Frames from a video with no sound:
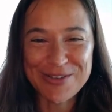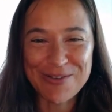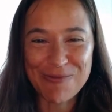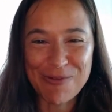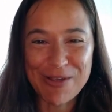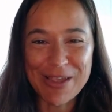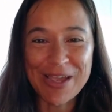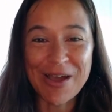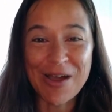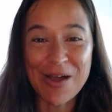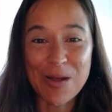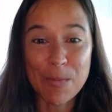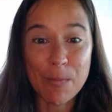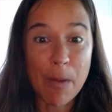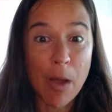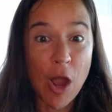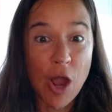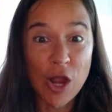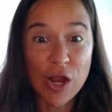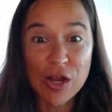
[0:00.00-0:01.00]
We are
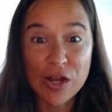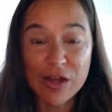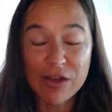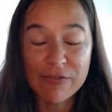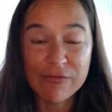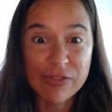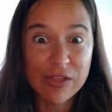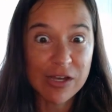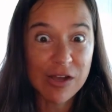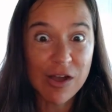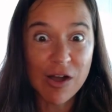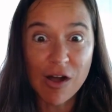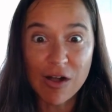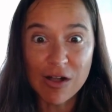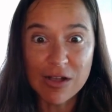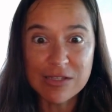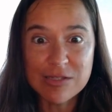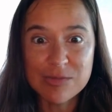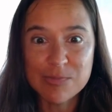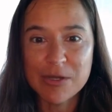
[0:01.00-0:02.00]
part of the
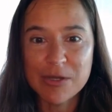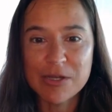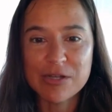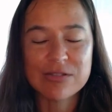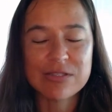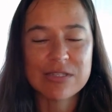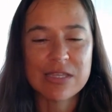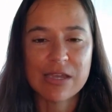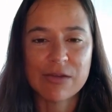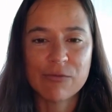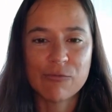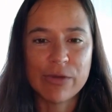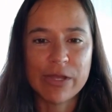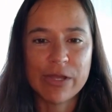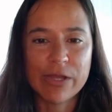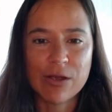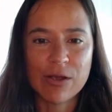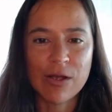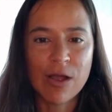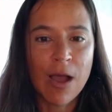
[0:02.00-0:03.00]
cosmos and we
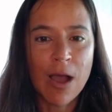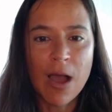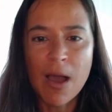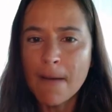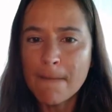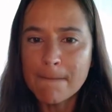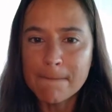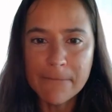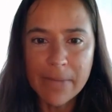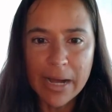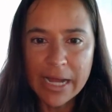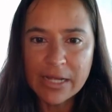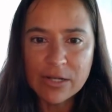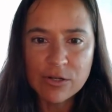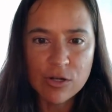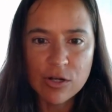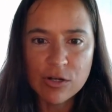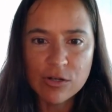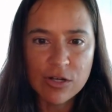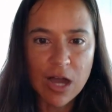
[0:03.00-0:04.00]
are
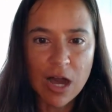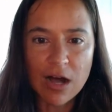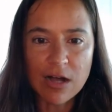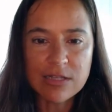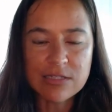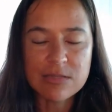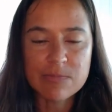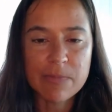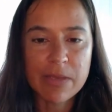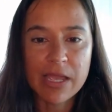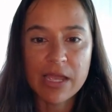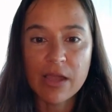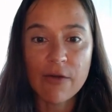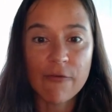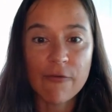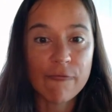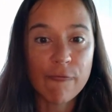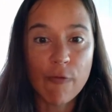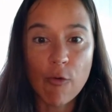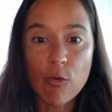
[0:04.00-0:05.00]
microcosmic
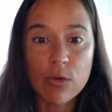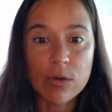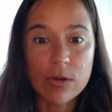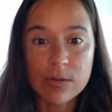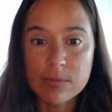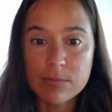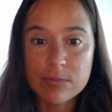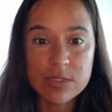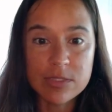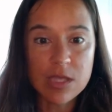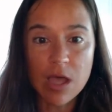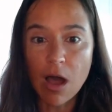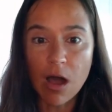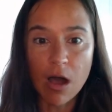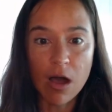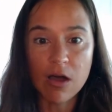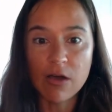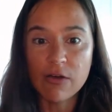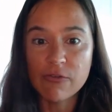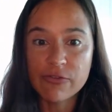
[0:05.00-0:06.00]
forms
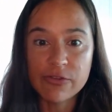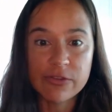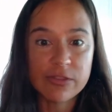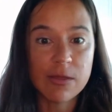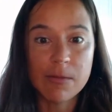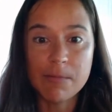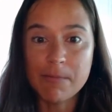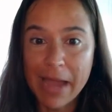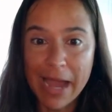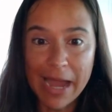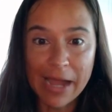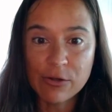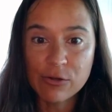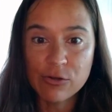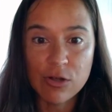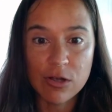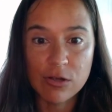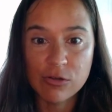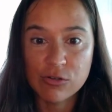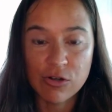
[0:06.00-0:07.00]
of the
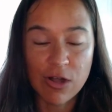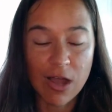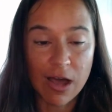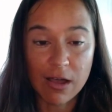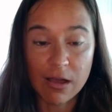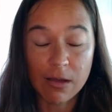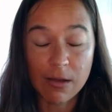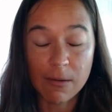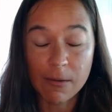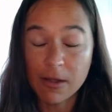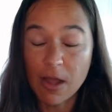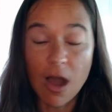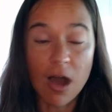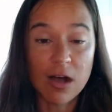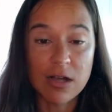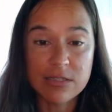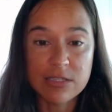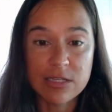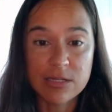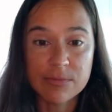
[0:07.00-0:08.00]

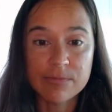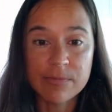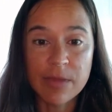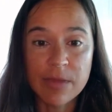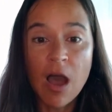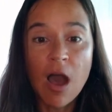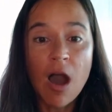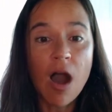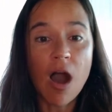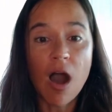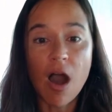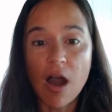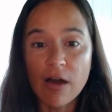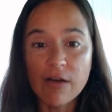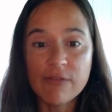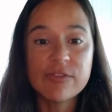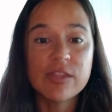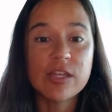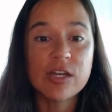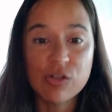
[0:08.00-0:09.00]
macrocosm
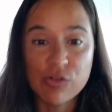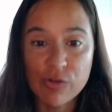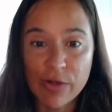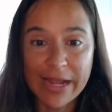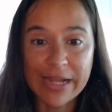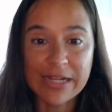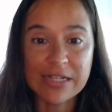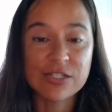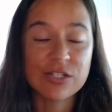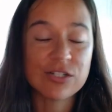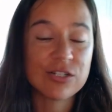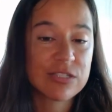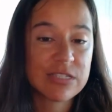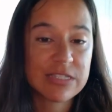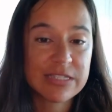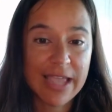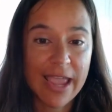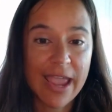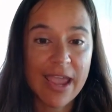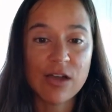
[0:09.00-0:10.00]
of the grander
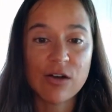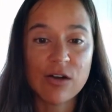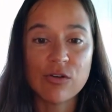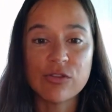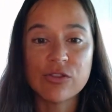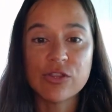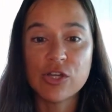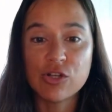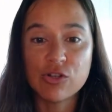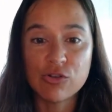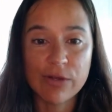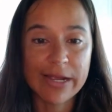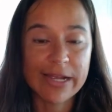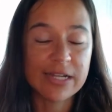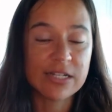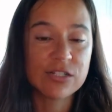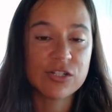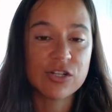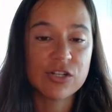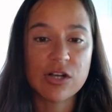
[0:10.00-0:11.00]
scale, the
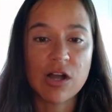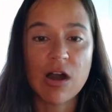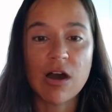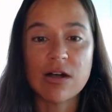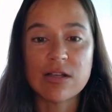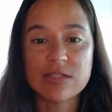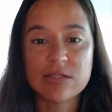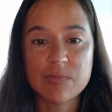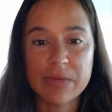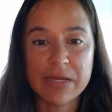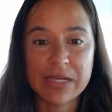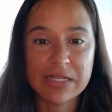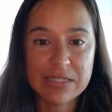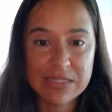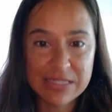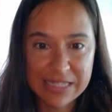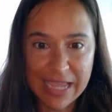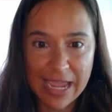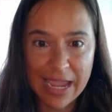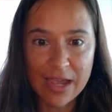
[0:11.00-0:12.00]
grander cosmic
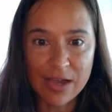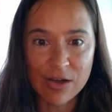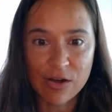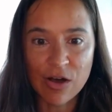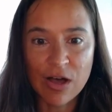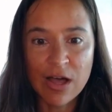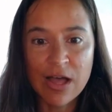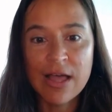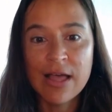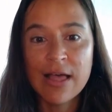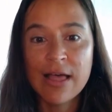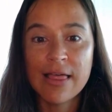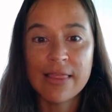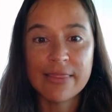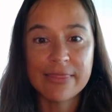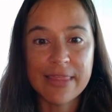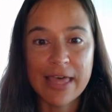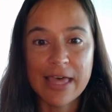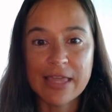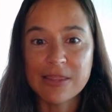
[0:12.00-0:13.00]
scale,
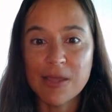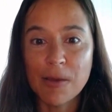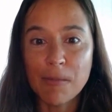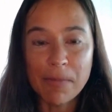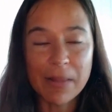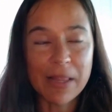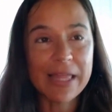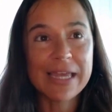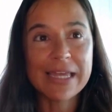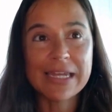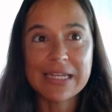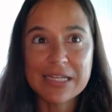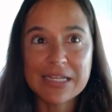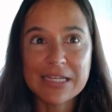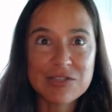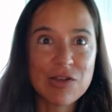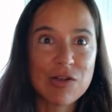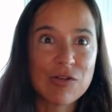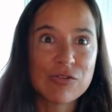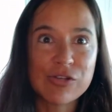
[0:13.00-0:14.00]
that the planets
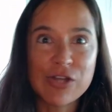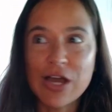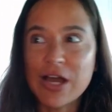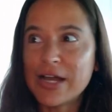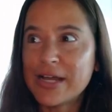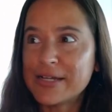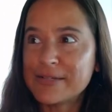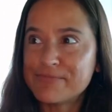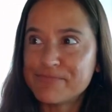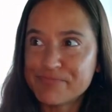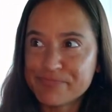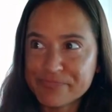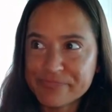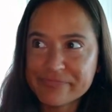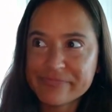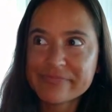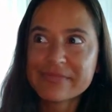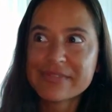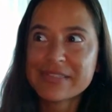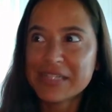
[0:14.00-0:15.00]
are not
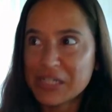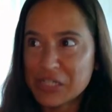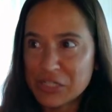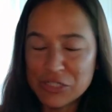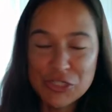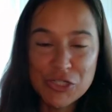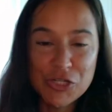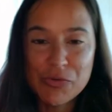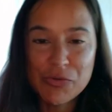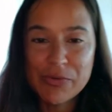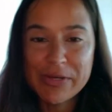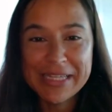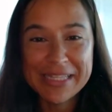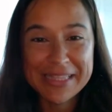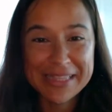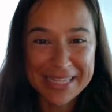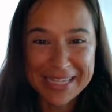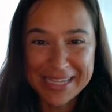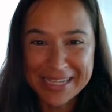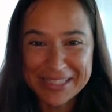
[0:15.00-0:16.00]
doing
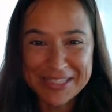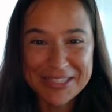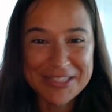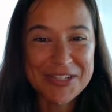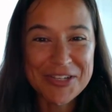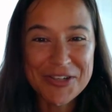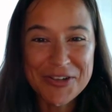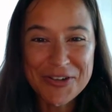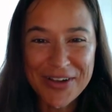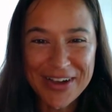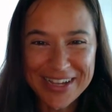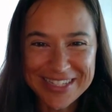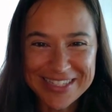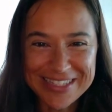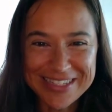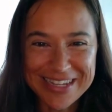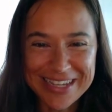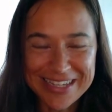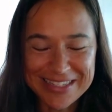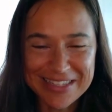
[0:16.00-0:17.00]
things to us
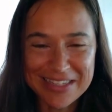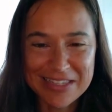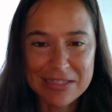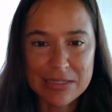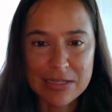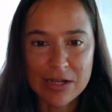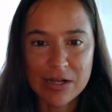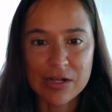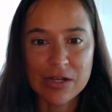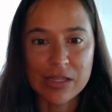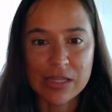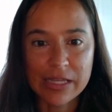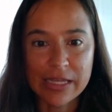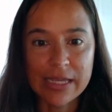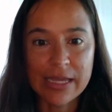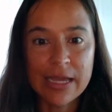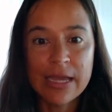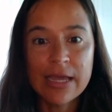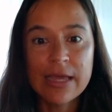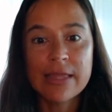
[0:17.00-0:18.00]
necessarily.
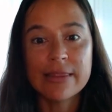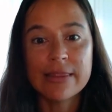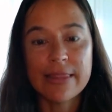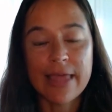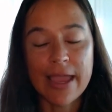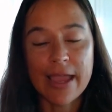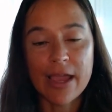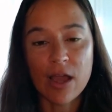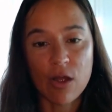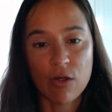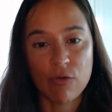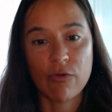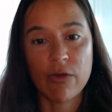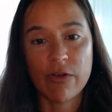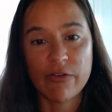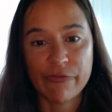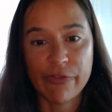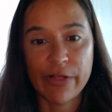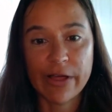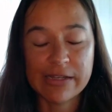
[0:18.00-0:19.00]
They are
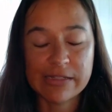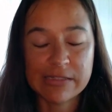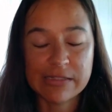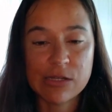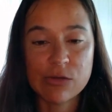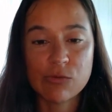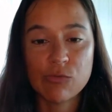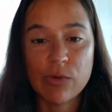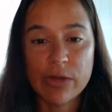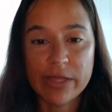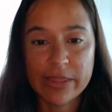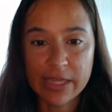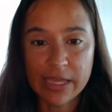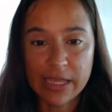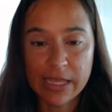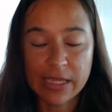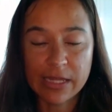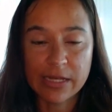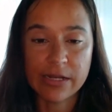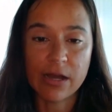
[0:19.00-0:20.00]
reflected
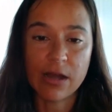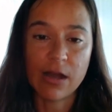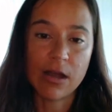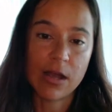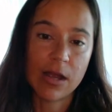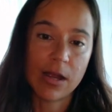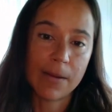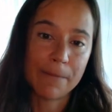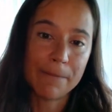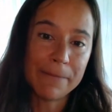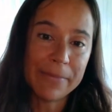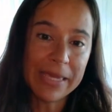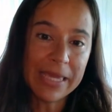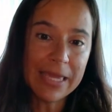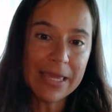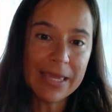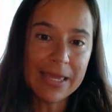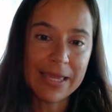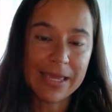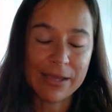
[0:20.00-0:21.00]
within our
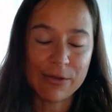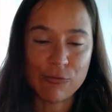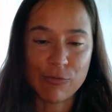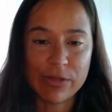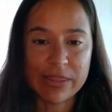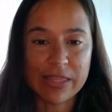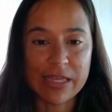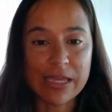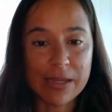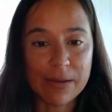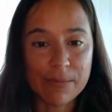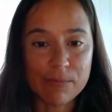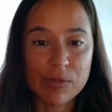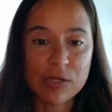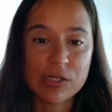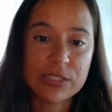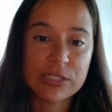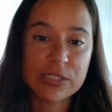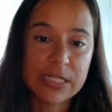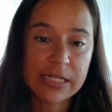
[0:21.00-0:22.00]
being, within
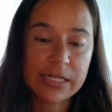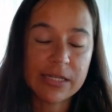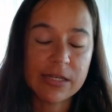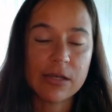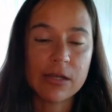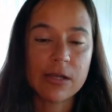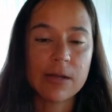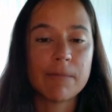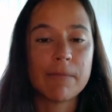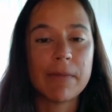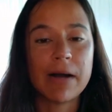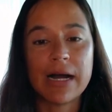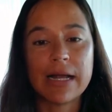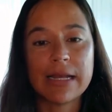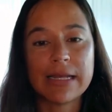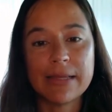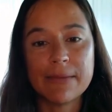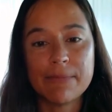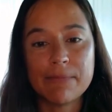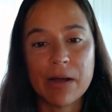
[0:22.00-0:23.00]
particular
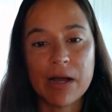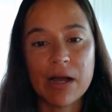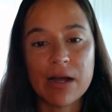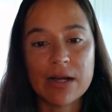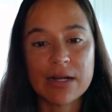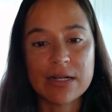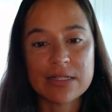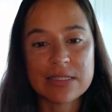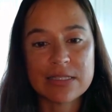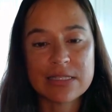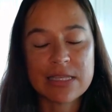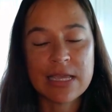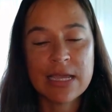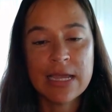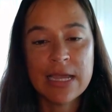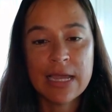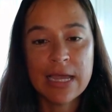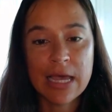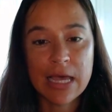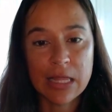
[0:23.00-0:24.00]
body parts,
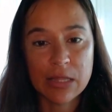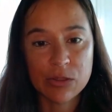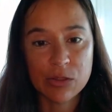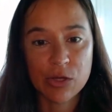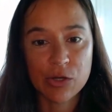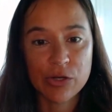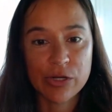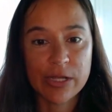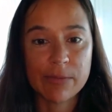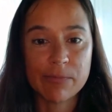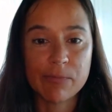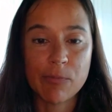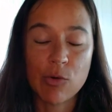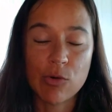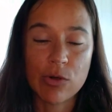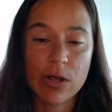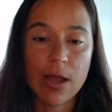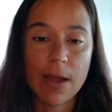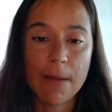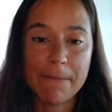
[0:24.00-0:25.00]
and learning
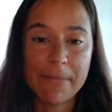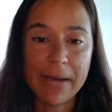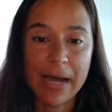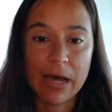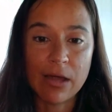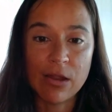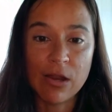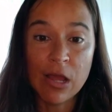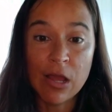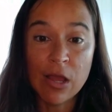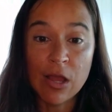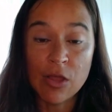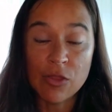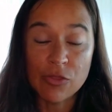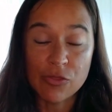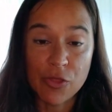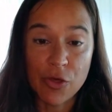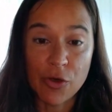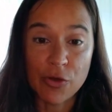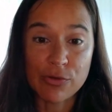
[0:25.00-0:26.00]
more about
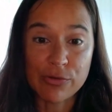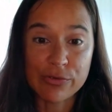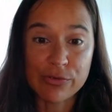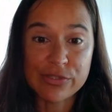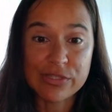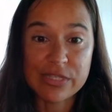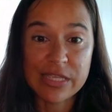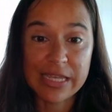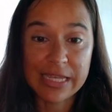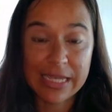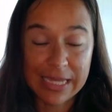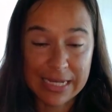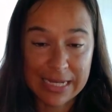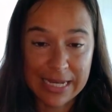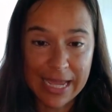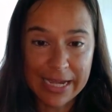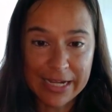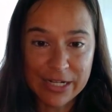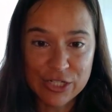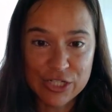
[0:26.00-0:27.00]
those
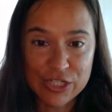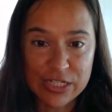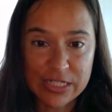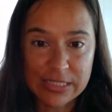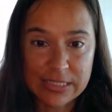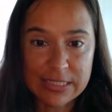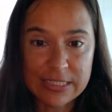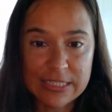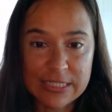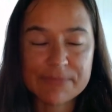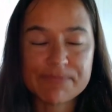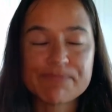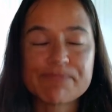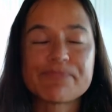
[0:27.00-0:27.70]
connections.